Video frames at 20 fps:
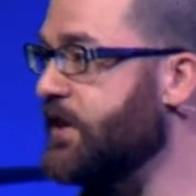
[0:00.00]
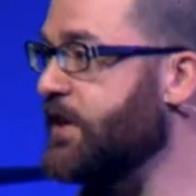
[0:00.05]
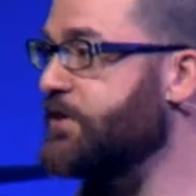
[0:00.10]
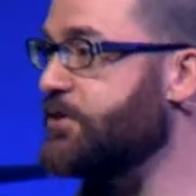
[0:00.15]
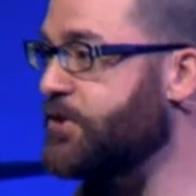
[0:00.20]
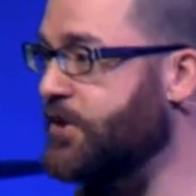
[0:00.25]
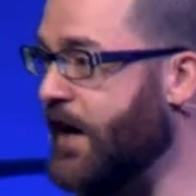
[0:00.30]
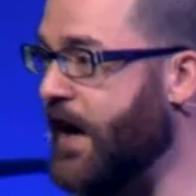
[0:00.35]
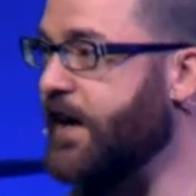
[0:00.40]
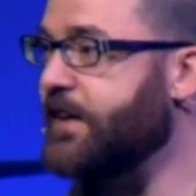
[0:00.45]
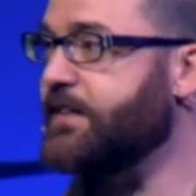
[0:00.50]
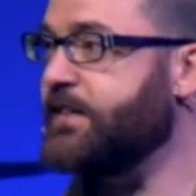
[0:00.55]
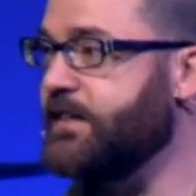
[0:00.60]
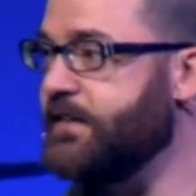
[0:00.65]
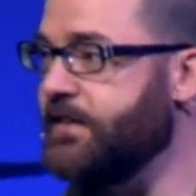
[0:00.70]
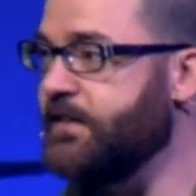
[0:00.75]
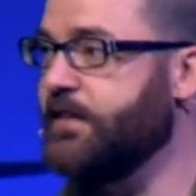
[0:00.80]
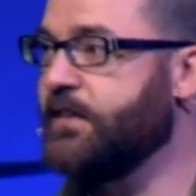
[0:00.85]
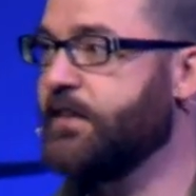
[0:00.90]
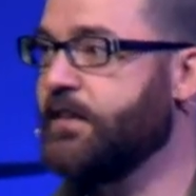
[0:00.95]
attracted
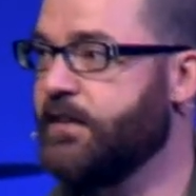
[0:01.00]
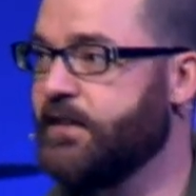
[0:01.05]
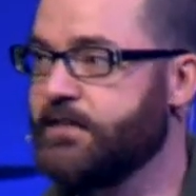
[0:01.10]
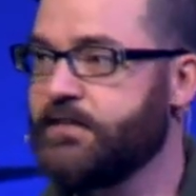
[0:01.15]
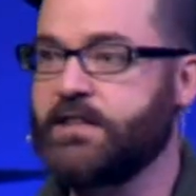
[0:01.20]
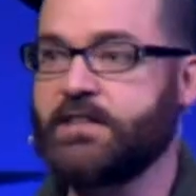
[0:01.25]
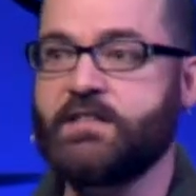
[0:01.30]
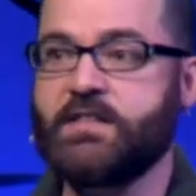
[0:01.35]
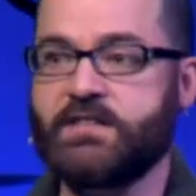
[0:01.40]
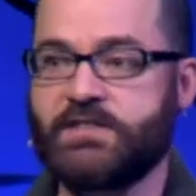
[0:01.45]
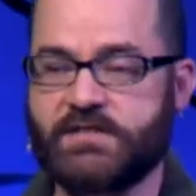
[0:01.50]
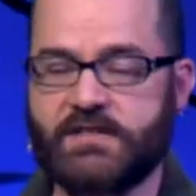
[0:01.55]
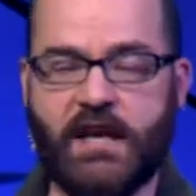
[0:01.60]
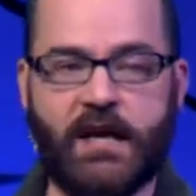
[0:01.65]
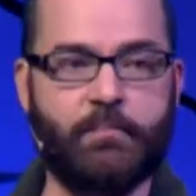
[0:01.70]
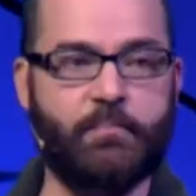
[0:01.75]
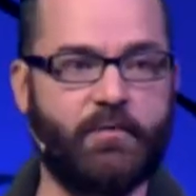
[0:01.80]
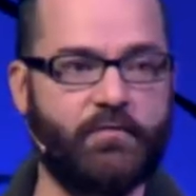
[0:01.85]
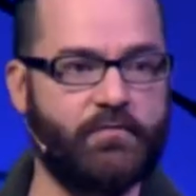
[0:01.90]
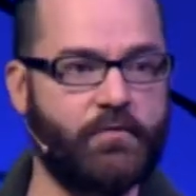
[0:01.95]
to this
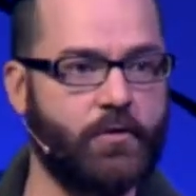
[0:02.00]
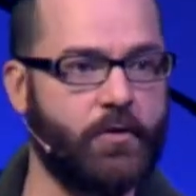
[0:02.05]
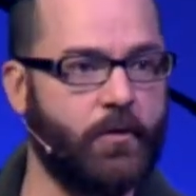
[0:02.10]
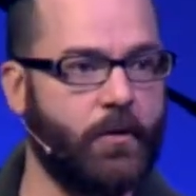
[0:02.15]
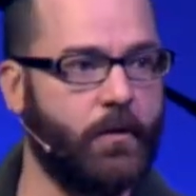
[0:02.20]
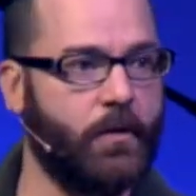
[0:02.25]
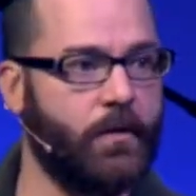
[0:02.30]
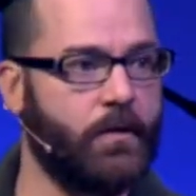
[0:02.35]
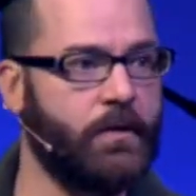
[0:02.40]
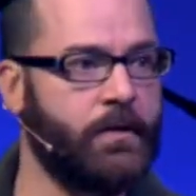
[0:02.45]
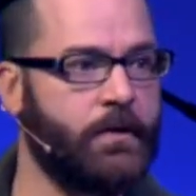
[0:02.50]
type of role.